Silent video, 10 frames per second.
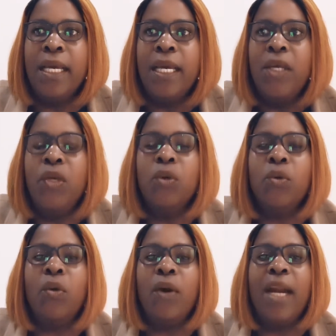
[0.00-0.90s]

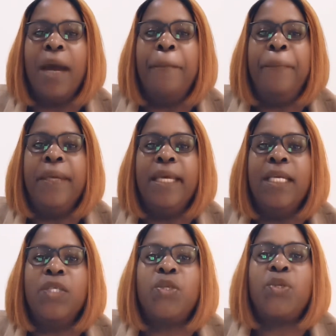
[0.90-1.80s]
you're gonna
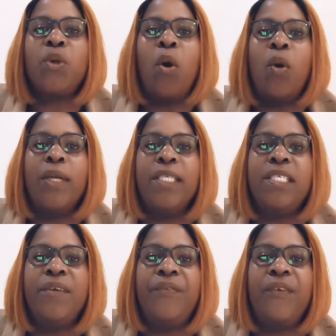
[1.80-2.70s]
be shown
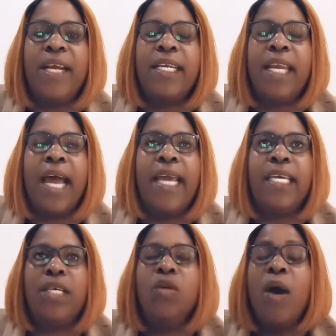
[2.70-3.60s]
different,
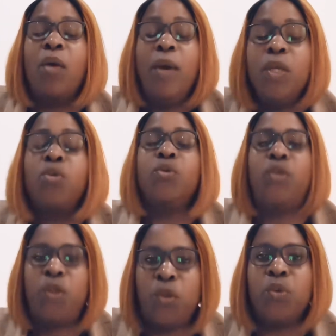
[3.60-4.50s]
like you are going to
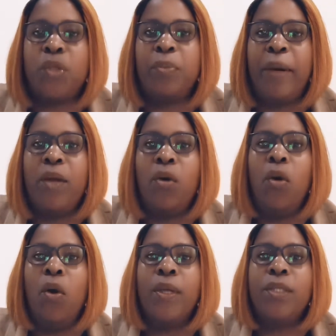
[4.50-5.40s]
choose by your
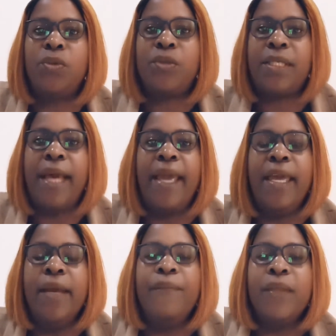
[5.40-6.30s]
own to
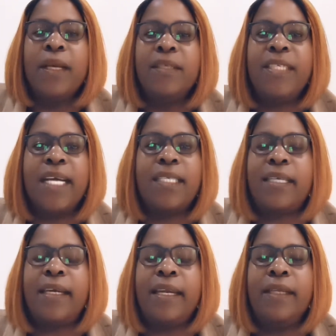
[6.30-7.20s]
say,
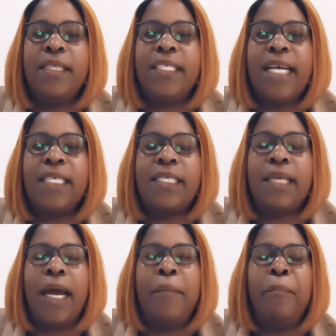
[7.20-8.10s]
just
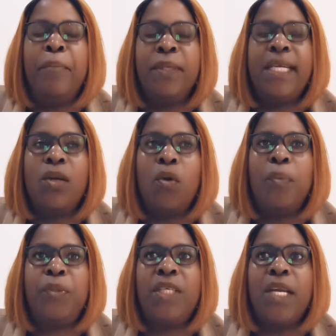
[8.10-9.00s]
put an
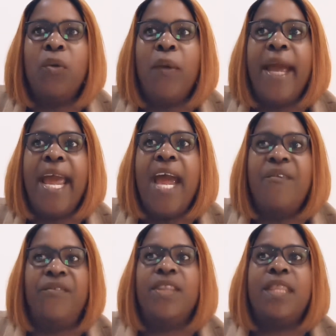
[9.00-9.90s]
option where
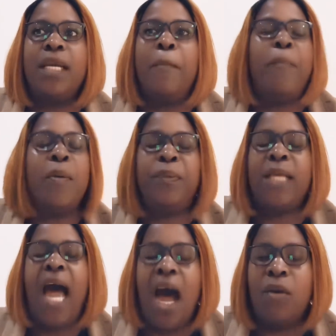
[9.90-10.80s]
everything
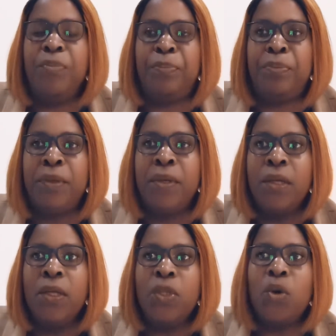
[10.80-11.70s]
pops out.
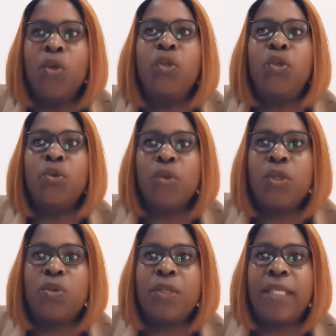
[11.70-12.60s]
Don't choose
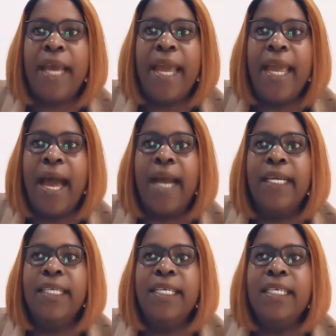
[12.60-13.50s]
to say
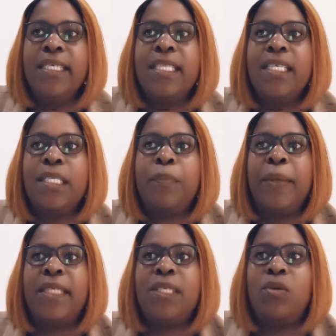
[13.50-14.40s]
I need this
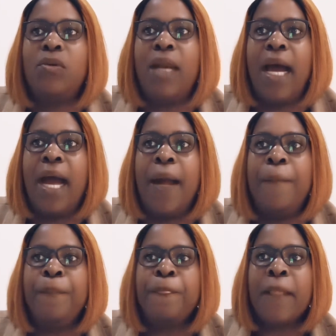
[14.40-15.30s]

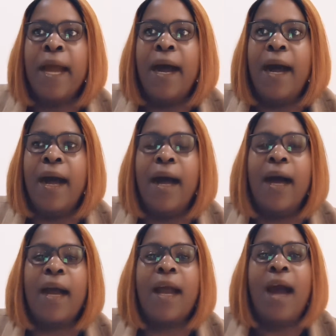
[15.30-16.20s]
particular
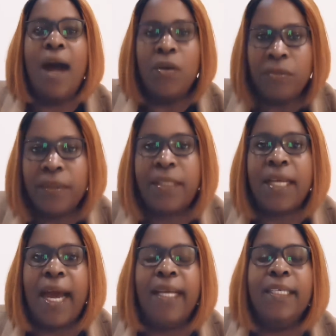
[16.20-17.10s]
account,
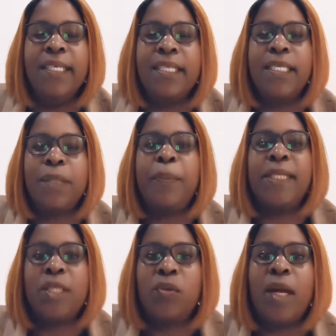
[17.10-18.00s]
I need this
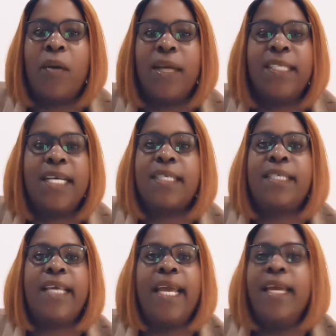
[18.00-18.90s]
particular one.
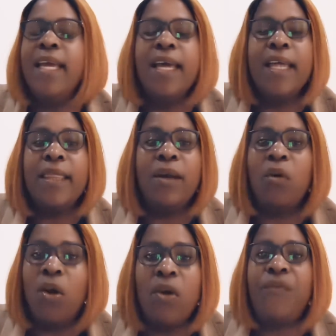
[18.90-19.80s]
Just say the
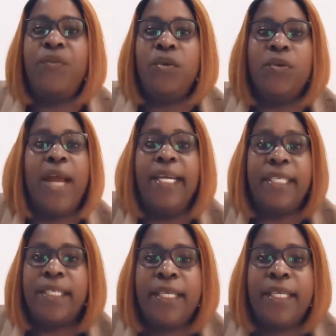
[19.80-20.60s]
whole of United